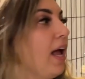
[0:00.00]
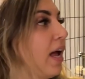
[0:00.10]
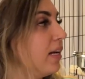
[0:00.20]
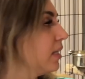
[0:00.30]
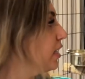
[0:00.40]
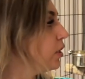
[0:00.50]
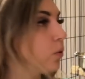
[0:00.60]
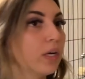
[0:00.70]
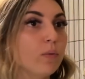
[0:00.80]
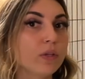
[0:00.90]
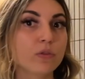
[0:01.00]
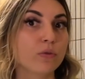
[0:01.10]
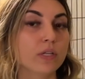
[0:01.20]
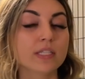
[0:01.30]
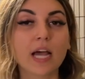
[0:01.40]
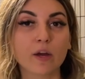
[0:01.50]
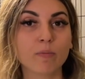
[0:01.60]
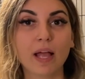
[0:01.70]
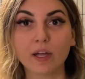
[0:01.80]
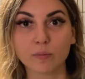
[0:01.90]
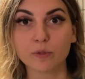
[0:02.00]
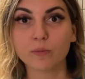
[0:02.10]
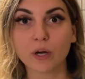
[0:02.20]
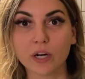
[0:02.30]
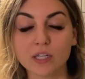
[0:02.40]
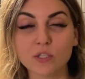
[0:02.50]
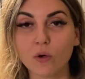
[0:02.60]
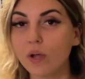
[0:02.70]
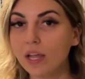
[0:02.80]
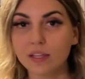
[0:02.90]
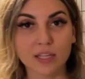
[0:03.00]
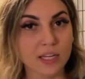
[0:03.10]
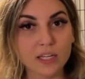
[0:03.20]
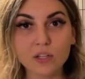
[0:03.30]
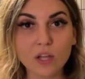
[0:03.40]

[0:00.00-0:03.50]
And he already went through an entire pack of blueberries. So they eat a